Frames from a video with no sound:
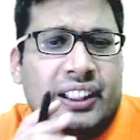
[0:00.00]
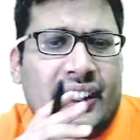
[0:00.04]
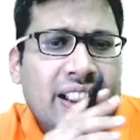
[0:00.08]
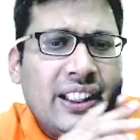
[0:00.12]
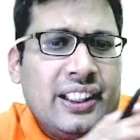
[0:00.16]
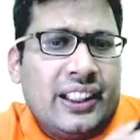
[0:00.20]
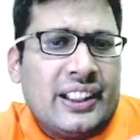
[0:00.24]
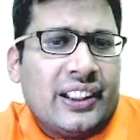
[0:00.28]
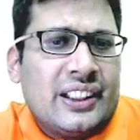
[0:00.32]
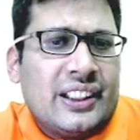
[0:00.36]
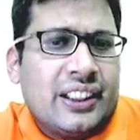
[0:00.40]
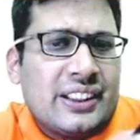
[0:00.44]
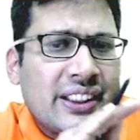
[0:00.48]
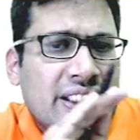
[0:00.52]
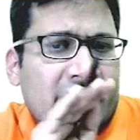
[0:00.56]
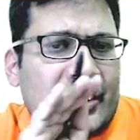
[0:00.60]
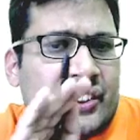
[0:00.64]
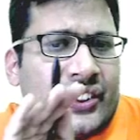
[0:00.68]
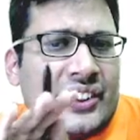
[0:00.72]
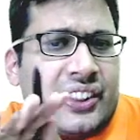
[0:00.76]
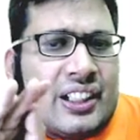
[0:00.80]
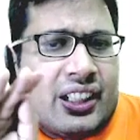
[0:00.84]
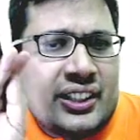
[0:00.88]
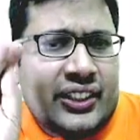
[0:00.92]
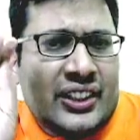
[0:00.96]
EDH,
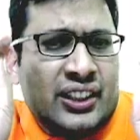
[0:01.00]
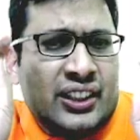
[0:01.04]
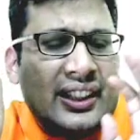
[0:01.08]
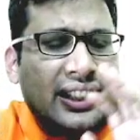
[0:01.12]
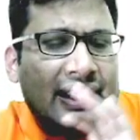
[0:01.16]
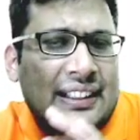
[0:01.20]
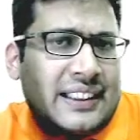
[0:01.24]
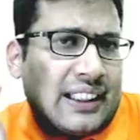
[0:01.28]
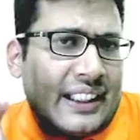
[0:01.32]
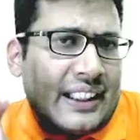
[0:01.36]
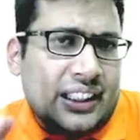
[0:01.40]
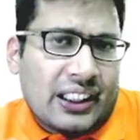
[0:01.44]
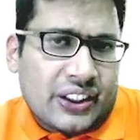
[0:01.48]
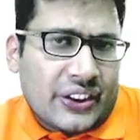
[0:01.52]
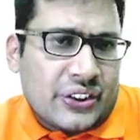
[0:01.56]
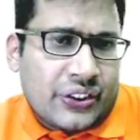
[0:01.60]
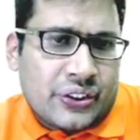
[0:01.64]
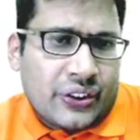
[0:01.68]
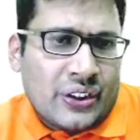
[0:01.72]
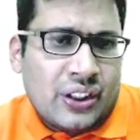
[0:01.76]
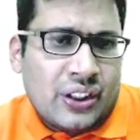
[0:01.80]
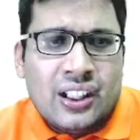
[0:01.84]
SDH and SAH.